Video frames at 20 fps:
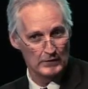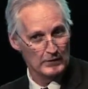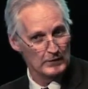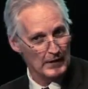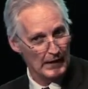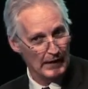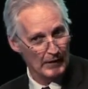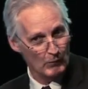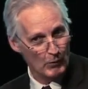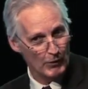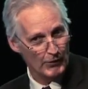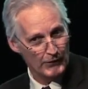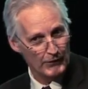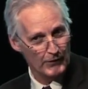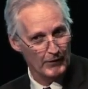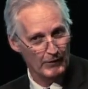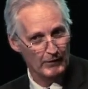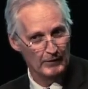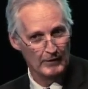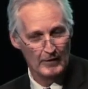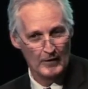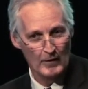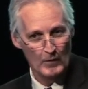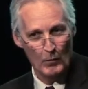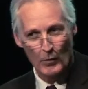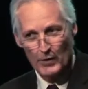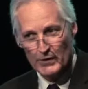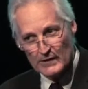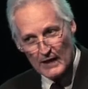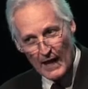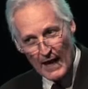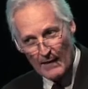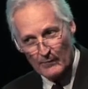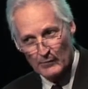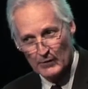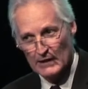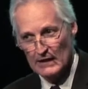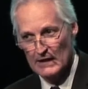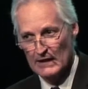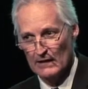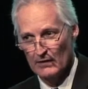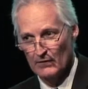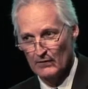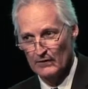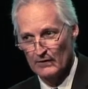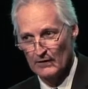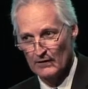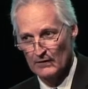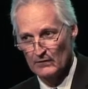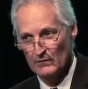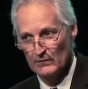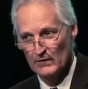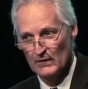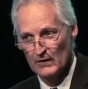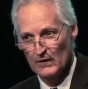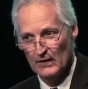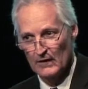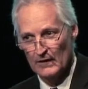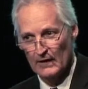and saying what is happening here, and